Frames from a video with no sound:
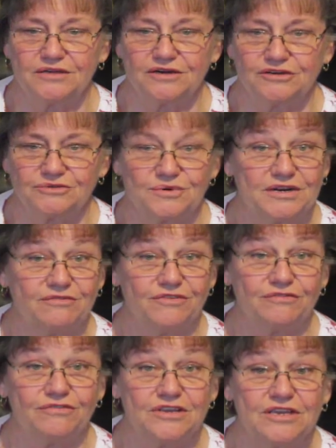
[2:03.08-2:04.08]
and our
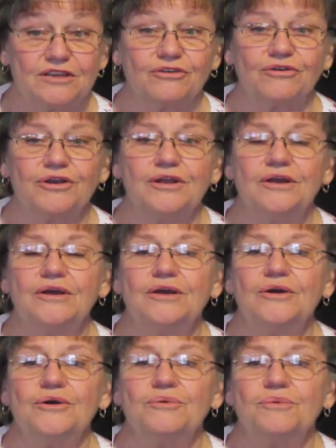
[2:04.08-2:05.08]
25th year
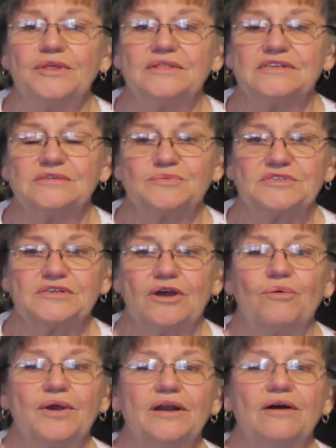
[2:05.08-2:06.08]
when this was
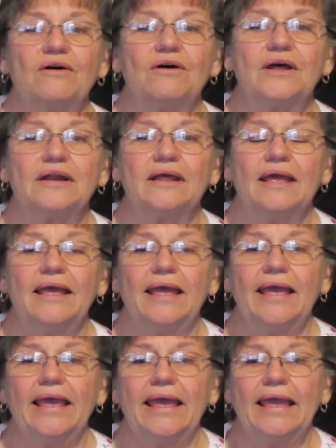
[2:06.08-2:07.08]
going on.
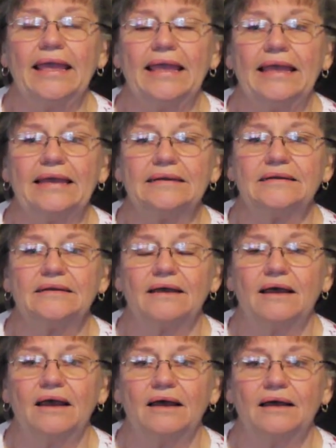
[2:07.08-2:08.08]
And
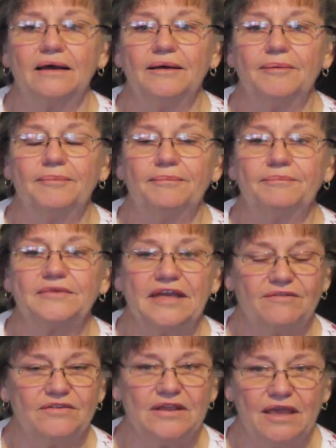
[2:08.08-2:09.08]

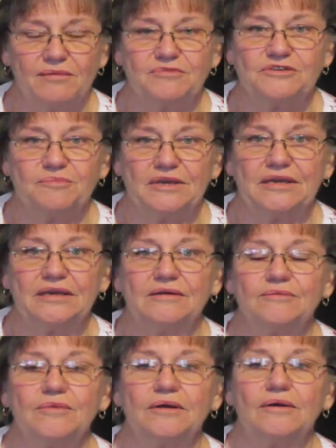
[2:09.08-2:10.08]
David came to
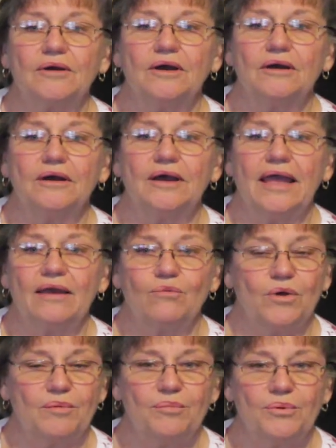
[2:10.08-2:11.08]
me at
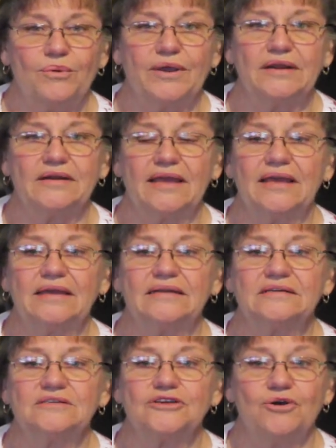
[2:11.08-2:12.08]
one point
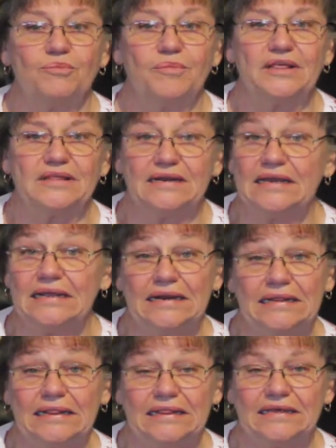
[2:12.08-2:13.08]
and told me that he
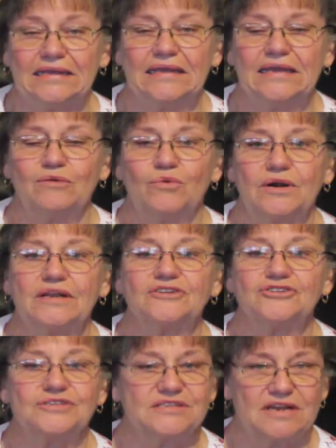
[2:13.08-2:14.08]
didn't think he
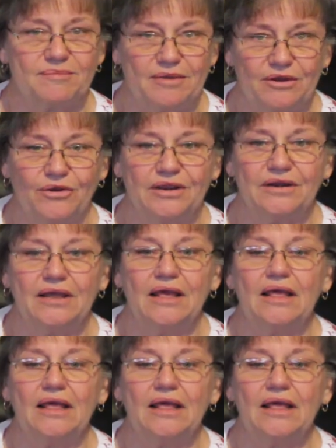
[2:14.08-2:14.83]
wanted to stay married,